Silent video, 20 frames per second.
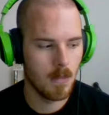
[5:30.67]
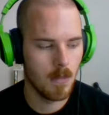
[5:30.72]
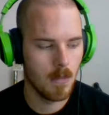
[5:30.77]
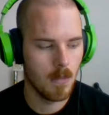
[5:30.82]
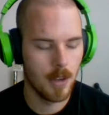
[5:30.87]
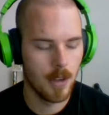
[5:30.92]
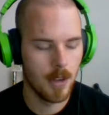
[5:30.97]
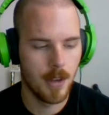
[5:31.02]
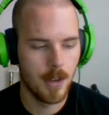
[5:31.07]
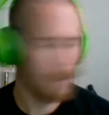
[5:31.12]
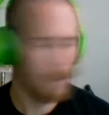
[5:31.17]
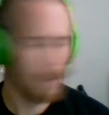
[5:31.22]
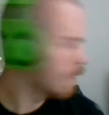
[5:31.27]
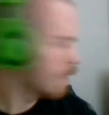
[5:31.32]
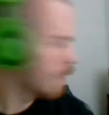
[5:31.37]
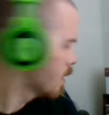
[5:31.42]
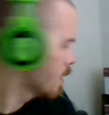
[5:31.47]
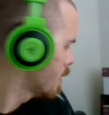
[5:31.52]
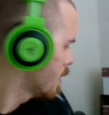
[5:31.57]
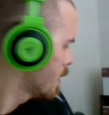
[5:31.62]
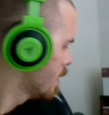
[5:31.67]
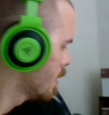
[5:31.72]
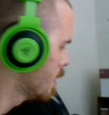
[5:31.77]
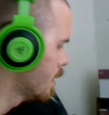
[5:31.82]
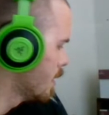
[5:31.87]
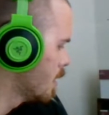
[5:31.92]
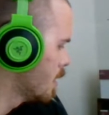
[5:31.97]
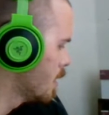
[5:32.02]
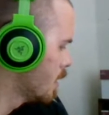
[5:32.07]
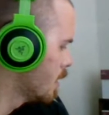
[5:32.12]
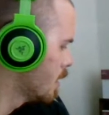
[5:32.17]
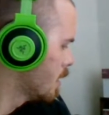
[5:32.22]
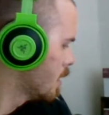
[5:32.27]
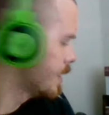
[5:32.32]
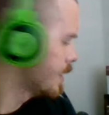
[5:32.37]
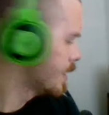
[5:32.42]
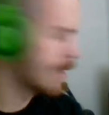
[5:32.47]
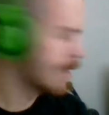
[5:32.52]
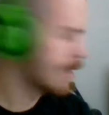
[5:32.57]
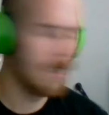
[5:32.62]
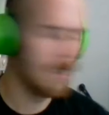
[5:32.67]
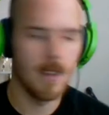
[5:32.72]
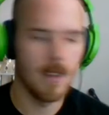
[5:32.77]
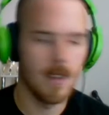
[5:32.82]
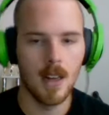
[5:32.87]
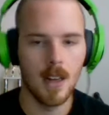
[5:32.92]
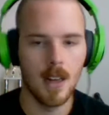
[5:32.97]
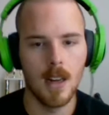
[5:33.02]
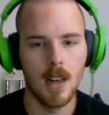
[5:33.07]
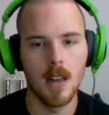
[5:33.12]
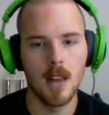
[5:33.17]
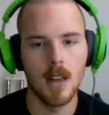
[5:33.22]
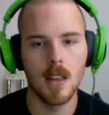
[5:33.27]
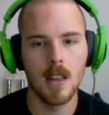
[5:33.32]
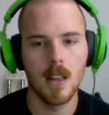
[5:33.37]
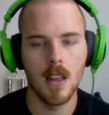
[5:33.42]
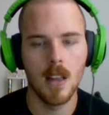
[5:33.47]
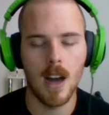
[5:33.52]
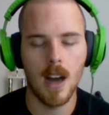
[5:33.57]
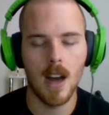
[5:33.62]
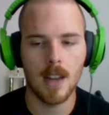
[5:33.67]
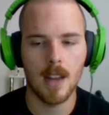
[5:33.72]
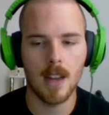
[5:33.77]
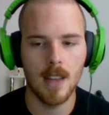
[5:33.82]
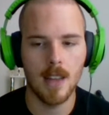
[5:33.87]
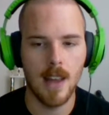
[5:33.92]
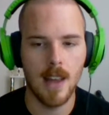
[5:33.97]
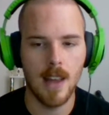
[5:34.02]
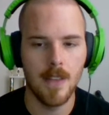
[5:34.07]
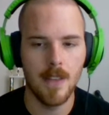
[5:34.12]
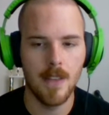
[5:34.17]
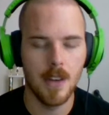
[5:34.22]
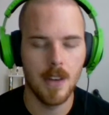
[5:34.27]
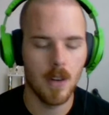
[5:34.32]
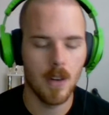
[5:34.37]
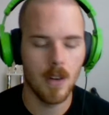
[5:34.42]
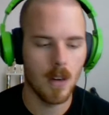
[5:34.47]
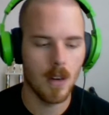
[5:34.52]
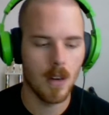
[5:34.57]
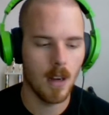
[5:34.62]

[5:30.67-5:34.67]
door is still locked, the heaven door.